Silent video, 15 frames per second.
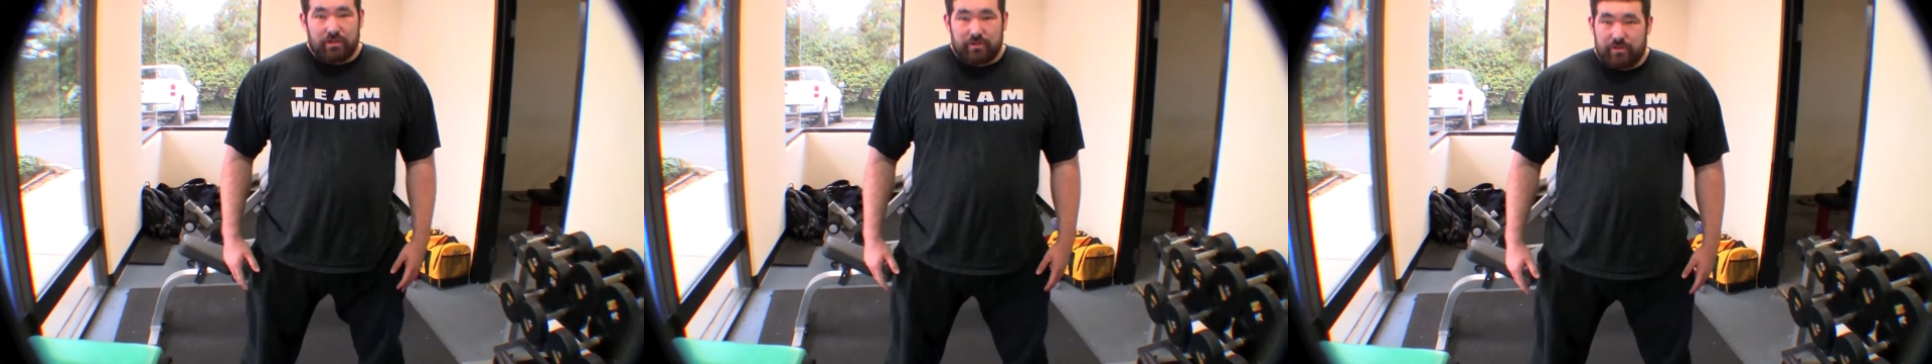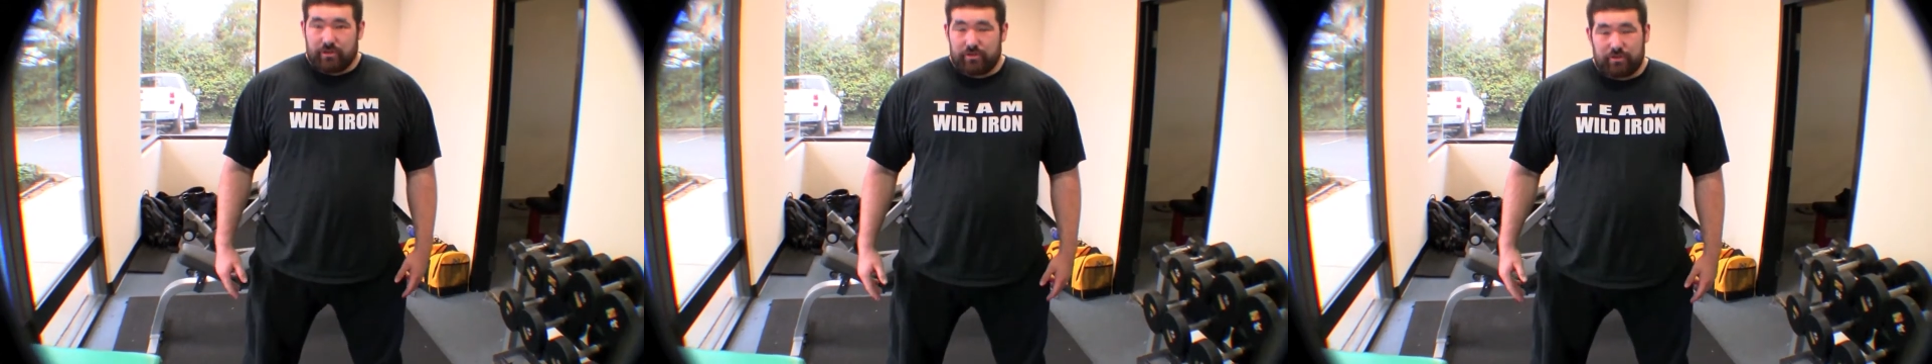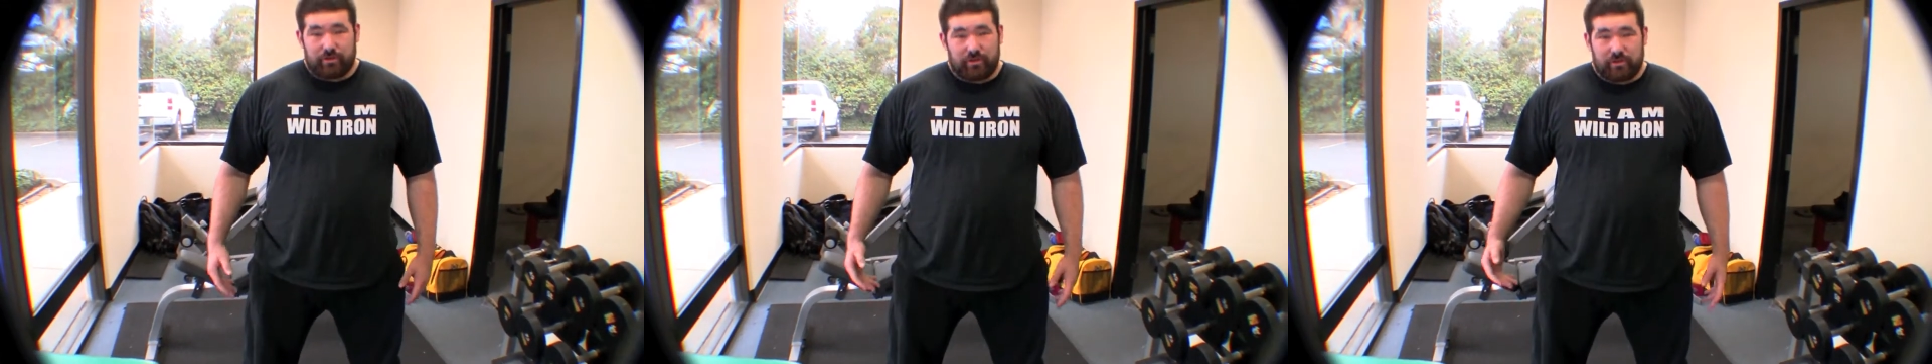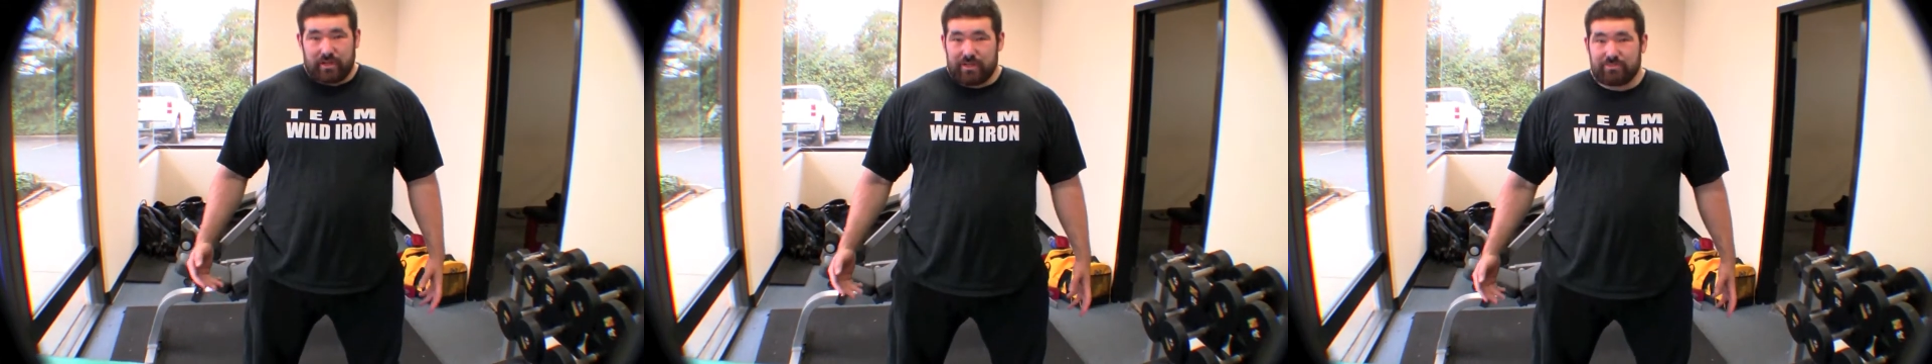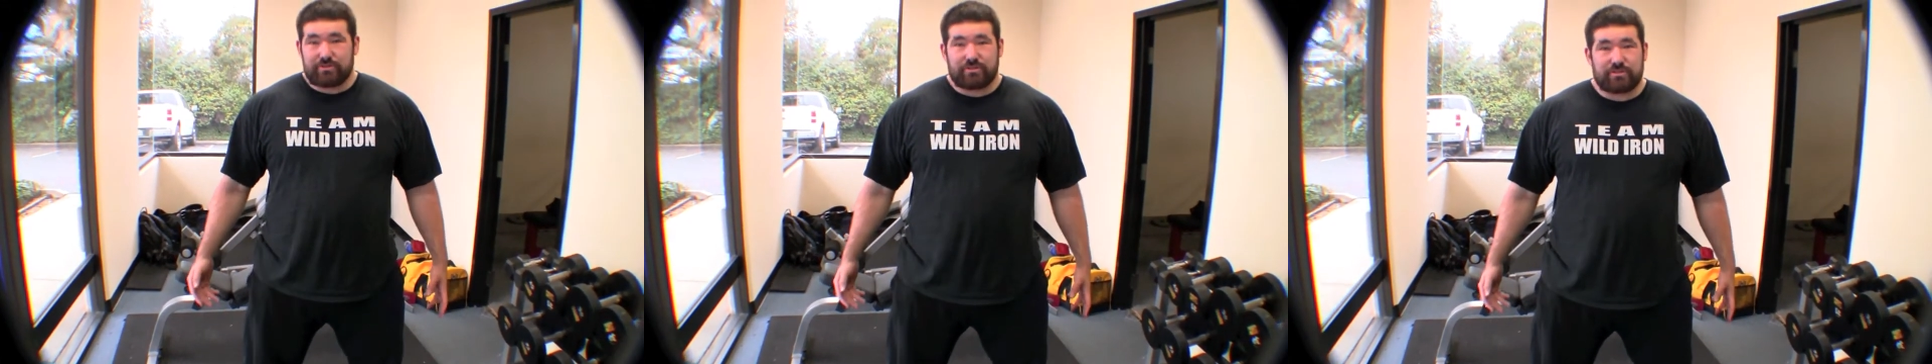You know, your
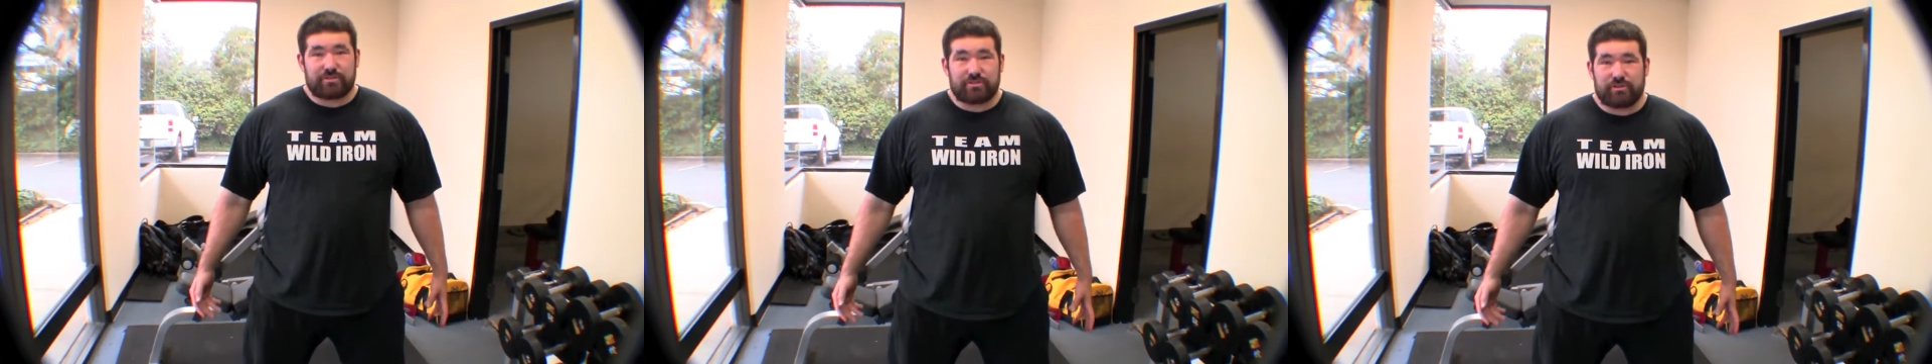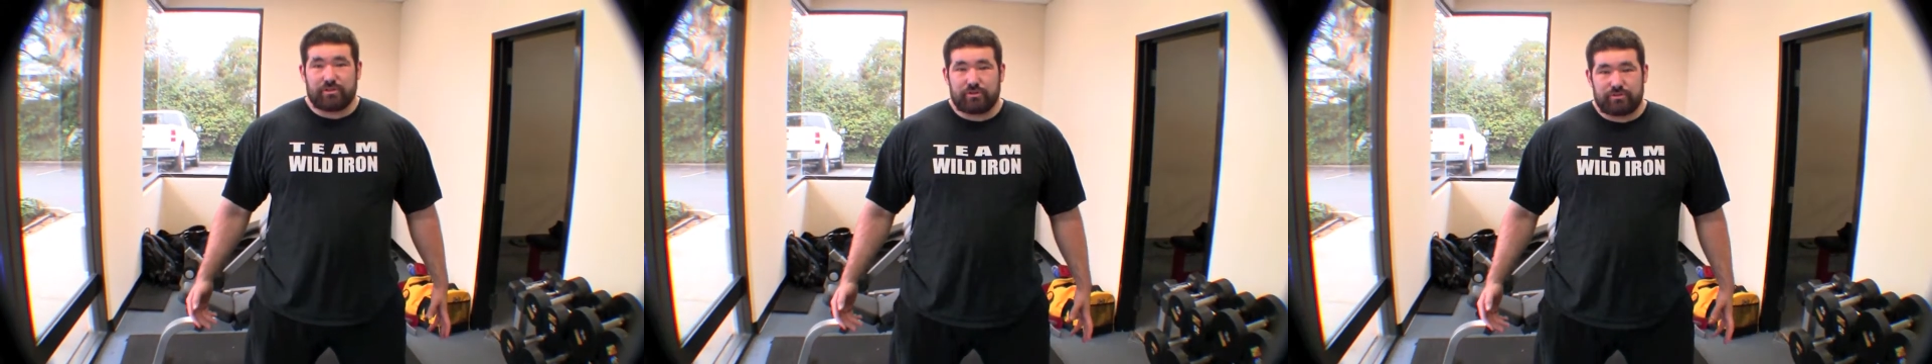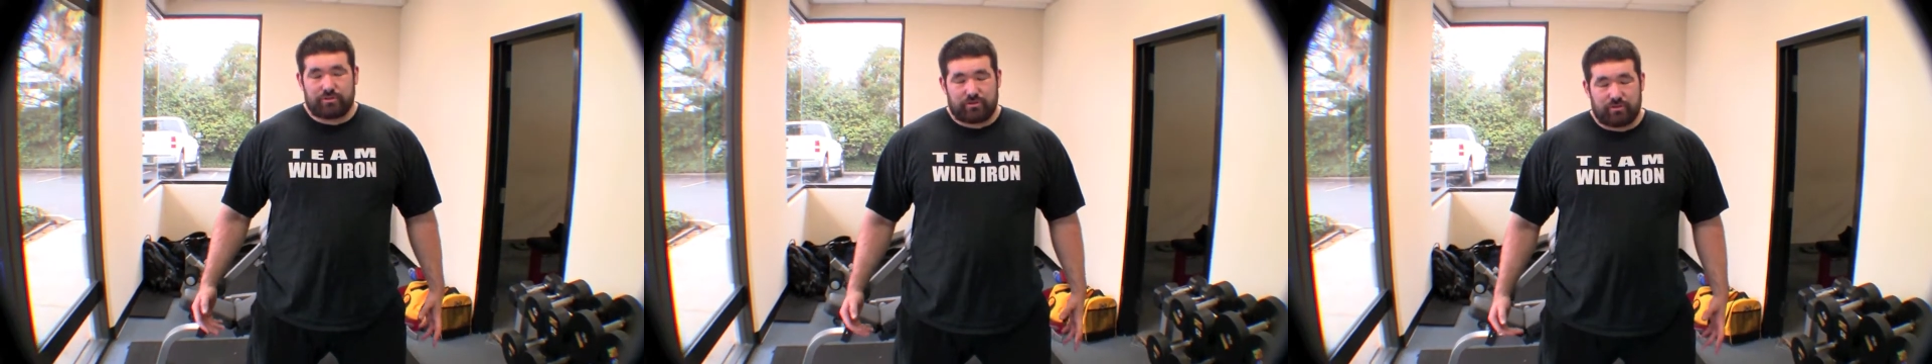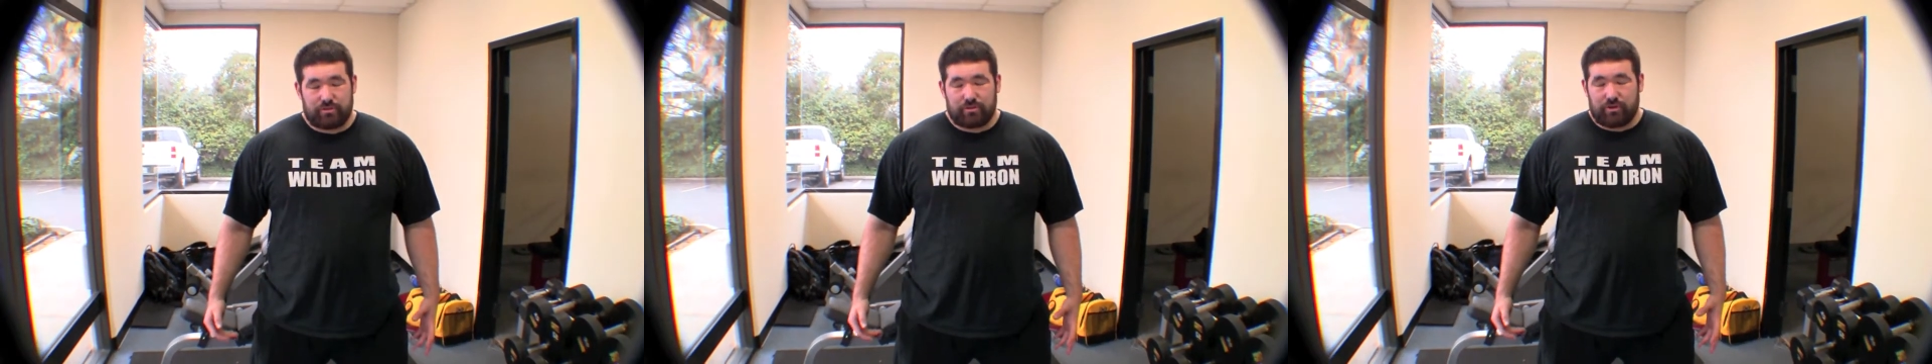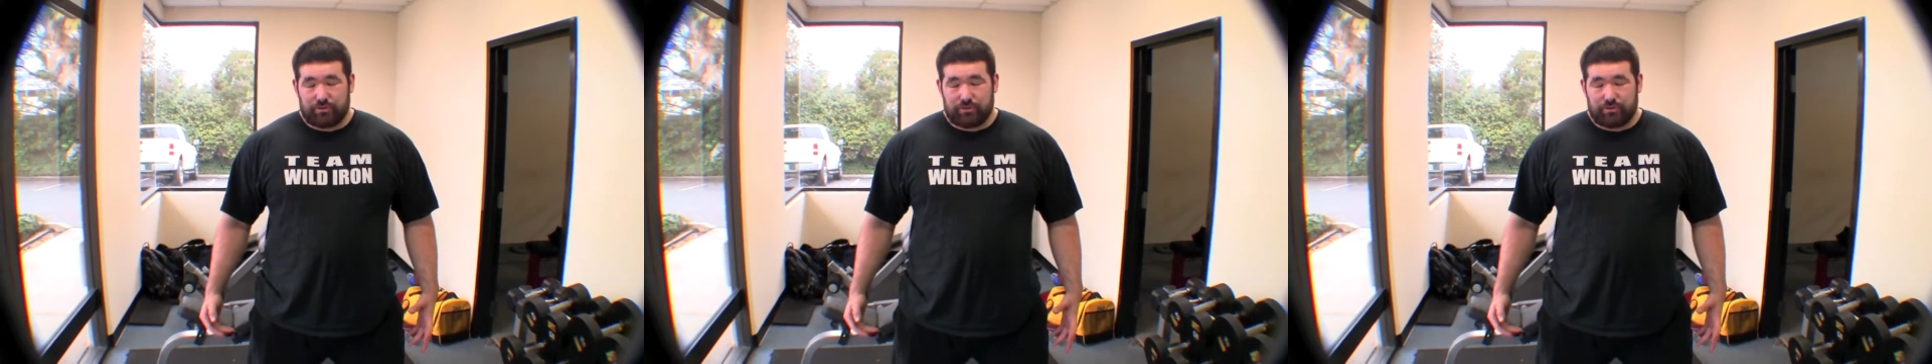hamstrings and glutes are,